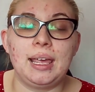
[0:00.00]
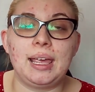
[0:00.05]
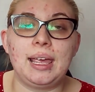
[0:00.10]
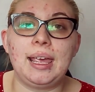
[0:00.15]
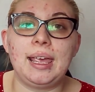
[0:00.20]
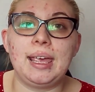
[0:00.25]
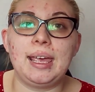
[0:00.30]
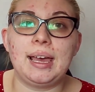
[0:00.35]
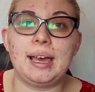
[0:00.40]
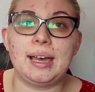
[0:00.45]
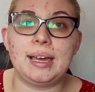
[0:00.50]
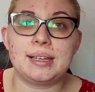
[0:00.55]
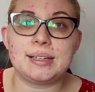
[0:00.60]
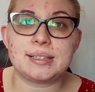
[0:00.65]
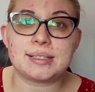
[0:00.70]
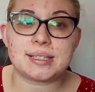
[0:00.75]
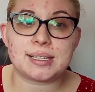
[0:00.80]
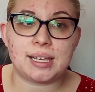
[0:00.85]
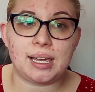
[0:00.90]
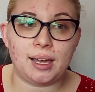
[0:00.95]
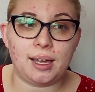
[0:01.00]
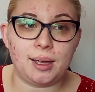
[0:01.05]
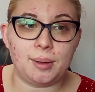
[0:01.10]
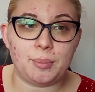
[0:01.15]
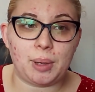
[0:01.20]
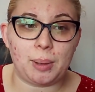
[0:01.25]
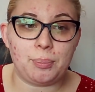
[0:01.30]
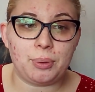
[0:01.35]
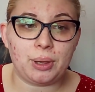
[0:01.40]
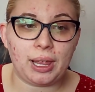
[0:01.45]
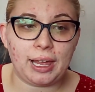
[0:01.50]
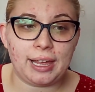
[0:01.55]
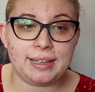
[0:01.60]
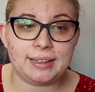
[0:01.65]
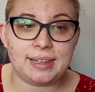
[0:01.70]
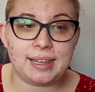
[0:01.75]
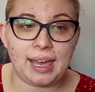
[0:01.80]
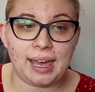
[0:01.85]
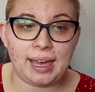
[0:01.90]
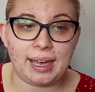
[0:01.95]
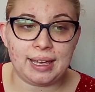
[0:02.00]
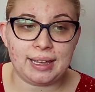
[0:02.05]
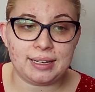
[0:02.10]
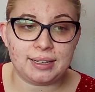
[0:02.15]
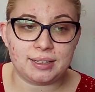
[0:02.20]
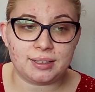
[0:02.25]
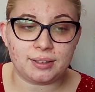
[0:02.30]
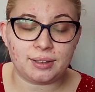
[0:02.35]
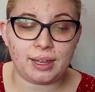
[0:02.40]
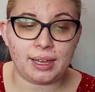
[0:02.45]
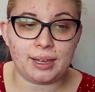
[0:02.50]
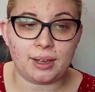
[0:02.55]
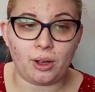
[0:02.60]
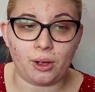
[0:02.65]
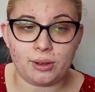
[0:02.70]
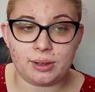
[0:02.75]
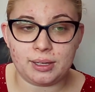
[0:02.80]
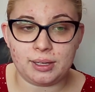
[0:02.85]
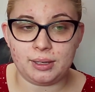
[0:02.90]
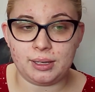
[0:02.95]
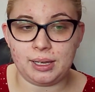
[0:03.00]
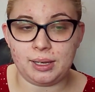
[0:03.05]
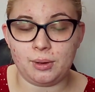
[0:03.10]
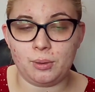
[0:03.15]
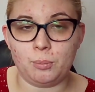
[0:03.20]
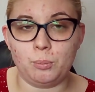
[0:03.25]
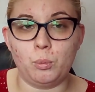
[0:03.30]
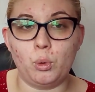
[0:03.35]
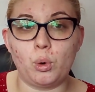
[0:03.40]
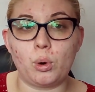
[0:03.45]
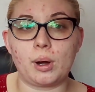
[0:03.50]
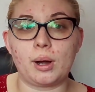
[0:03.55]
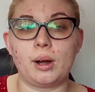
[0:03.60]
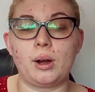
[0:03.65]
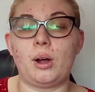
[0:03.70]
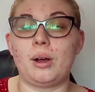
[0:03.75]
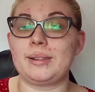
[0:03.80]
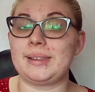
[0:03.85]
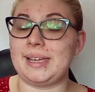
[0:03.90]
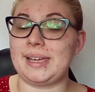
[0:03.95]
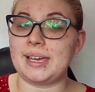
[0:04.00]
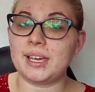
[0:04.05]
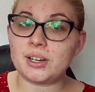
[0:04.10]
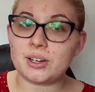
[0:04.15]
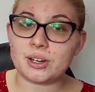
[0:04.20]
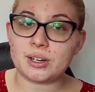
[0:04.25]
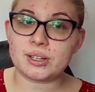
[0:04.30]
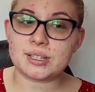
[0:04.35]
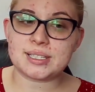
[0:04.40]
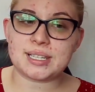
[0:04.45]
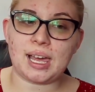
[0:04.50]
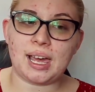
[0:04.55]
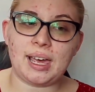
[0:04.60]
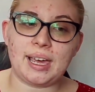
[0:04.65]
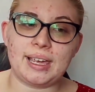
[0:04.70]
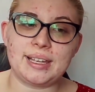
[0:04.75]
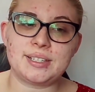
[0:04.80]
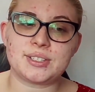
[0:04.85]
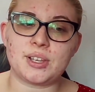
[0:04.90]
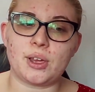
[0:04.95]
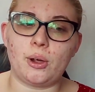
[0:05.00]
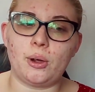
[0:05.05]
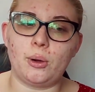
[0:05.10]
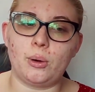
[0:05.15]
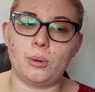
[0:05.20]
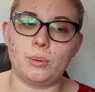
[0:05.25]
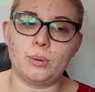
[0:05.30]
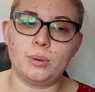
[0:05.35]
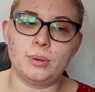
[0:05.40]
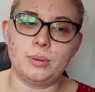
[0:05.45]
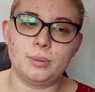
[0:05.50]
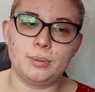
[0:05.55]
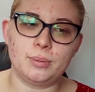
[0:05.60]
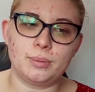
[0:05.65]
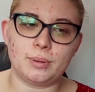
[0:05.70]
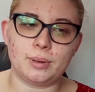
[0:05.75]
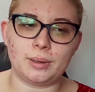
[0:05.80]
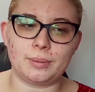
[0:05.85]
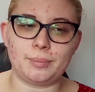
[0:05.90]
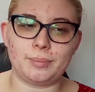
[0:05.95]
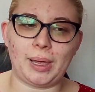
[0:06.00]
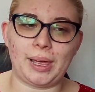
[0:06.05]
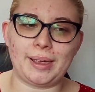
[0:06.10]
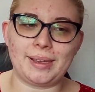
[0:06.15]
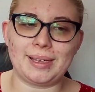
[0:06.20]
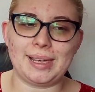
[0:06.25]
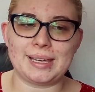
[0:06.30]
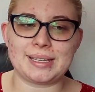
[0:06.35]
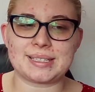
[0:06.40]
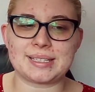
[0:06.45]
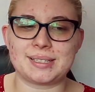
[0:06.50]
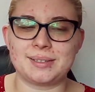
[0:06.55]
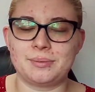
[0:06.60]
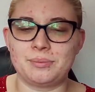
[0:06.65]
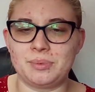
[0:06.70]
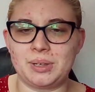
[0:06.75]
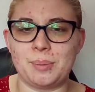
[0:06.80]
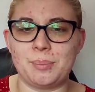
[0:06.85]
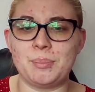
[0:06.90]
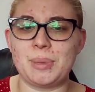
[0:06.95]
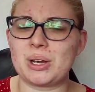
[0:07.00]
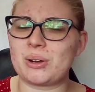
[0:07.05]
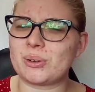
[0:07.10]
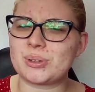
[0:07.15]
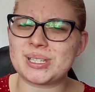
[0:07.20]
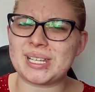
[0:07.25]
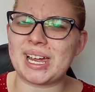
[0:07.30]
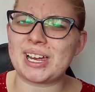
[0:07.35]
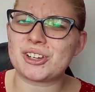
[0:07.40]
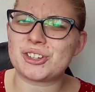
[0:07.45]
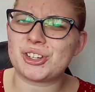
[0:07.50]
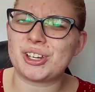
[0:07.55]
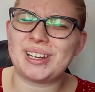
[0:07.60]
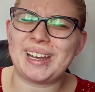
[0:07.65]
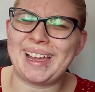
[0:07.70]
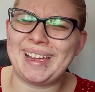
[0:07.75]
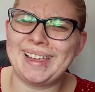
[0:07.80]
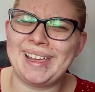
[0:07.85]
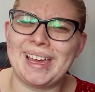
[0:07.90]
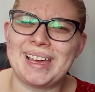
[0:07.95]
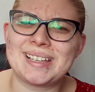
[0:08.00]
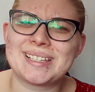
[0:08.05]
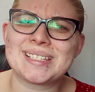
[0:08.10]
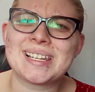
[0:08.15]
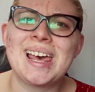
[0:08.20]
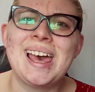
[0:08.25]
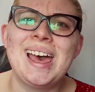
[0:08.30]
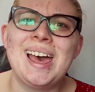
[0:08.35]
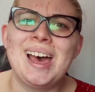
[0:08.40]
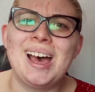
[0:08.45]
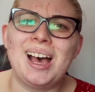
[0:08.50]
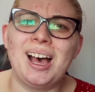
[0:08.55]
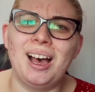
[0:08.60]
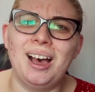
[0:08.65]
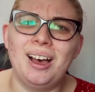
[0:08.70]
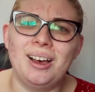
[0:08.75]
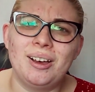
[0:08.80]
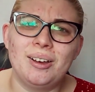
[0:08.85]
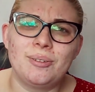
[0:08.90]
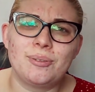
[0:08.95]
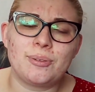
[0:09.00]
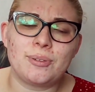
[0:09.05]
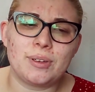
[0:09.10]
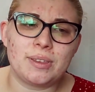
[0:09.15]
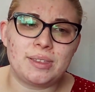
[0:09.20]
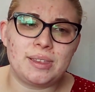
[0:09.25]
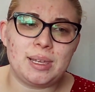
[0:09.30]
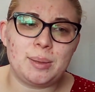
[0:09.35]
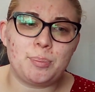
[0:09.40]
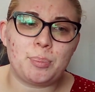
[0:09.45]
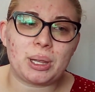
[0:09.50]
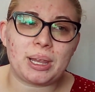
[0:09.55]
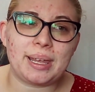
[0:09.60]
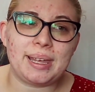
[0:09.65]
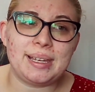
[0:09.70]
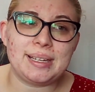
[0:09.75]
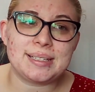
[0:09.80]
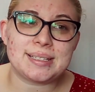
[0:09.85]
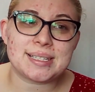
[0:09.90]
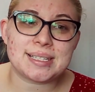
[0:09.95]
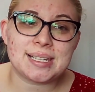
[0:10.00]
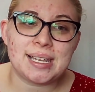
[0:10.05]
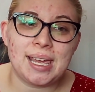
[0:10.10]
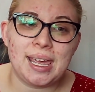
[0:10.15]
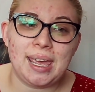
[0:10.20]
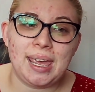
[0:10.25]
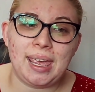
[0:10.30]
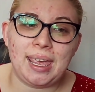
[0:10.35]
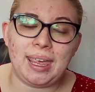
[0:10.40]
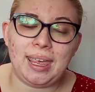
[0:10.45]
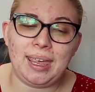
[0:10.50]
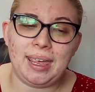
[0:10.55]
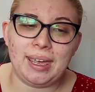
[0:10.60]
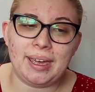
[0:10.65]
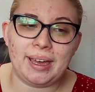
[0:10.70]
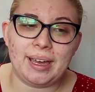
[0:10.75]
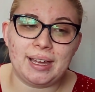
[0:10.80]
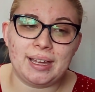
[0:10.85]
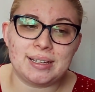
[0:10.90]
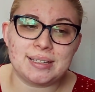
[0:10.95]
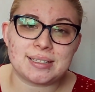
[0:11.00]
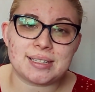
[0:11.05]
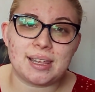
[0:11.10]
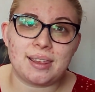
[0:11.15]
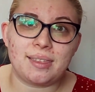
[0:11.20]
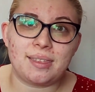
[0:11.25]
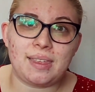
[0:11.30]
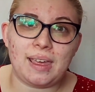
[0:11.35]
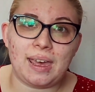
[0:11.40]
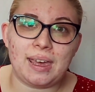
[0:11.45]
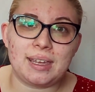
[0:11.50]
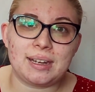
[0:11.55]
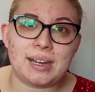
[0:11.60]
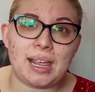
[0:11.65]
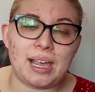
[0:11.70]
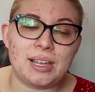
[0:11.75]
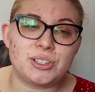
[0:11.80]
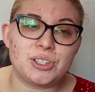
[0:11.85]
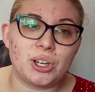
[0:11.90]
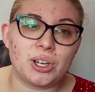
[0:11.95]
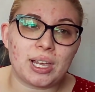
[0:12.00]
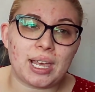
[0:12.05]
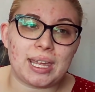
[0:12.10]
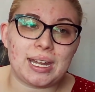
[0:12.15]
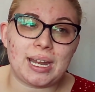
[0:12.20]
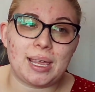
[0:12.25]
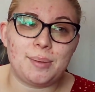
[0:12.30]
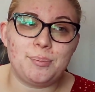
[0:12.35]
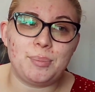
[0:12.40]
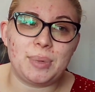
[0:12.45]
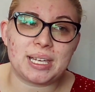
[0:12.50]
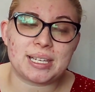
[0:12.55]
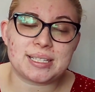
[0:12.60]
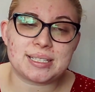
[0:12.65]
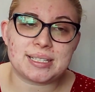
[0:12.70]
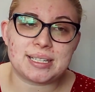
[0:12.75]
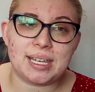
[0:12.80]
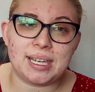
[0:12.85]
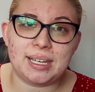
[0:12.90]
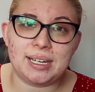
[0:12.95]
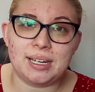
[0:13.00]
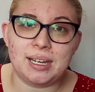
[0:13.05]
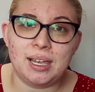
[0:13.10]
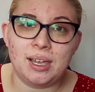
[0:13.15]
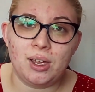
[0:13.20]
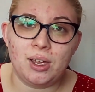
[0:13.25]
and applied that like on more on the inner side, so I guess the middle section of the plates. And then I took and I mixed it